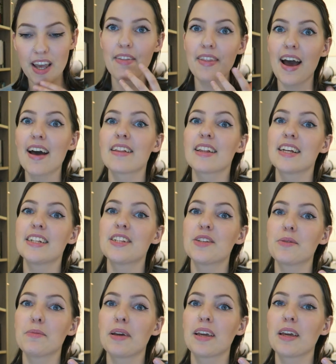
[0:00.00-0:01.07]
And that leads
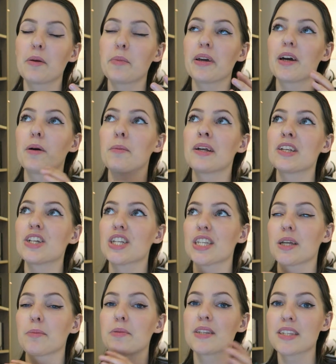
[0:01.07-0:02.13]
to Mickey becoming just
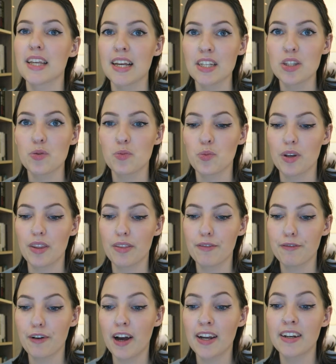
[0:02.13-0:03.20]
obsessed with
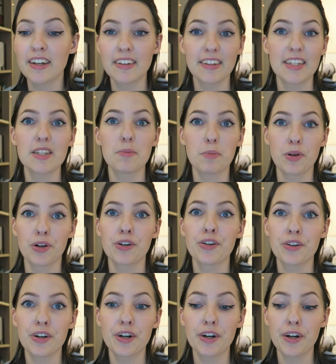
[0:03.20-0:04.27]
finding this
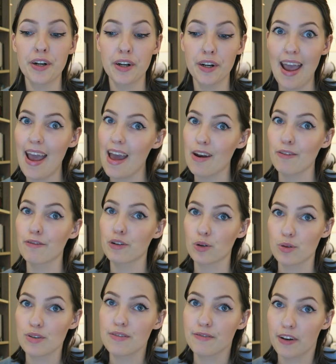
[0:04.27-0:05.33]
murderer and of
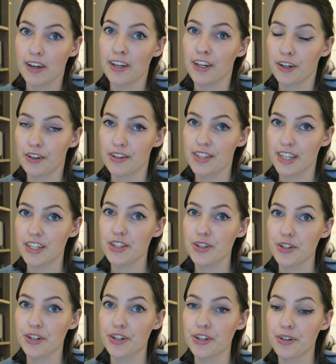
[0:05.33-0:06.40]
course finding her
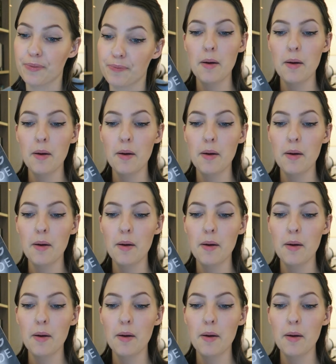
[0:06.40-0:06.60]
sister.